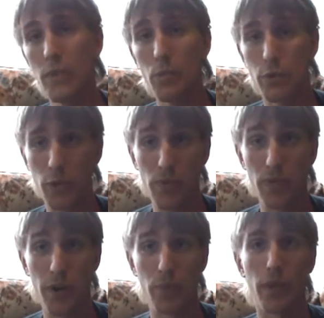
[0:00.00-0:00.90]
Should be
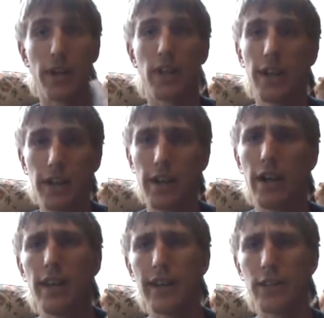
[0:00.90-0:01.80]
fun to play. I like
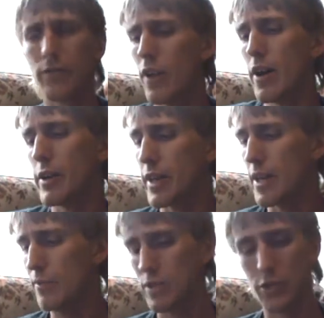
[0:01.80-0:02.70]
the flying
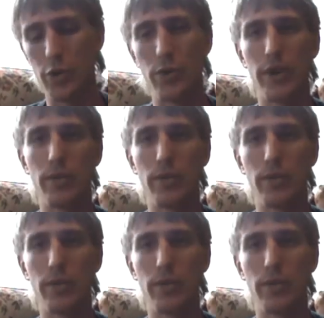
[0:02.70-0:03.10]
games, shooting and